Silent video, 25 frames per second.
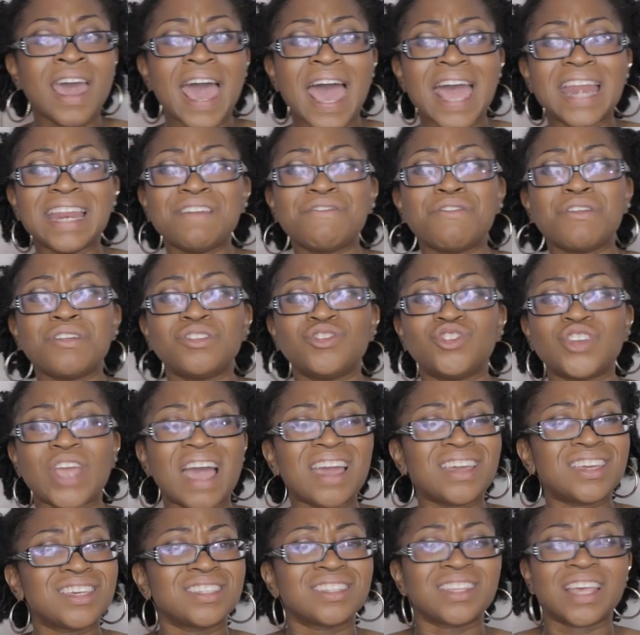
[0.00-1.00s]
And even
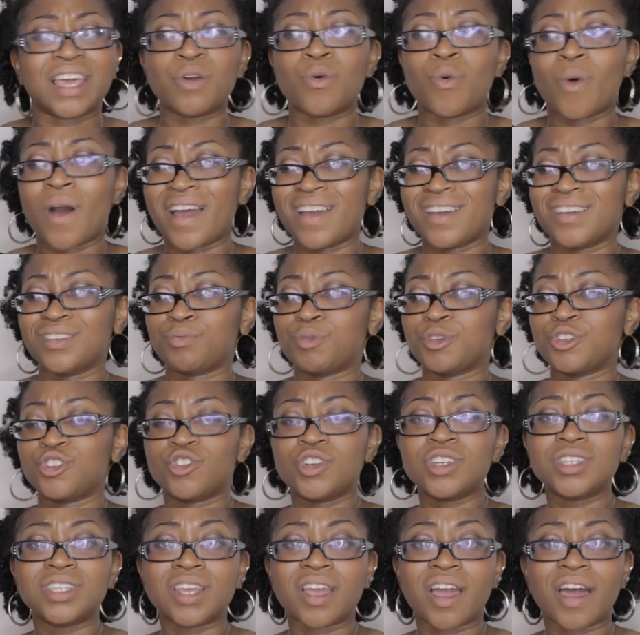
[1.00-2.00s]
Jackie's like, why is
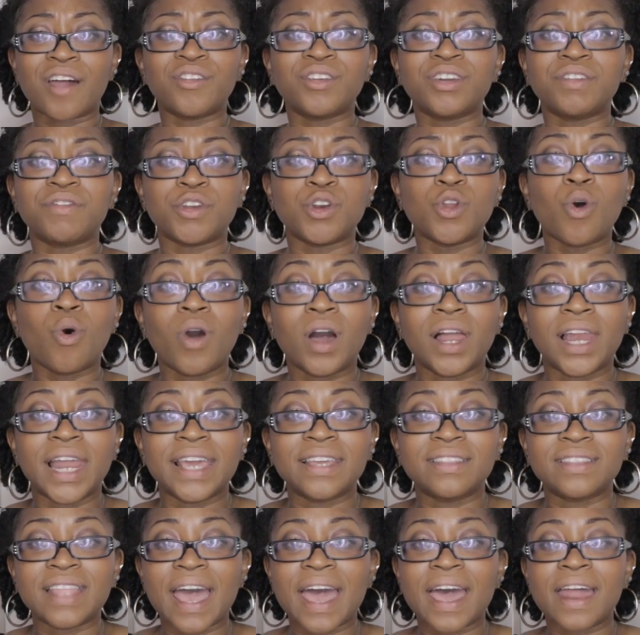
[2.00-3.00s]
Patrice here? I don't even know her
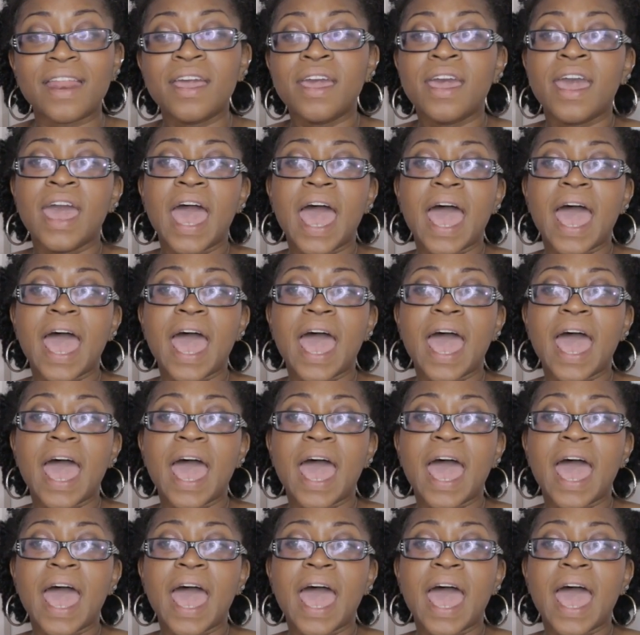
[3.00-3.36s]
like that.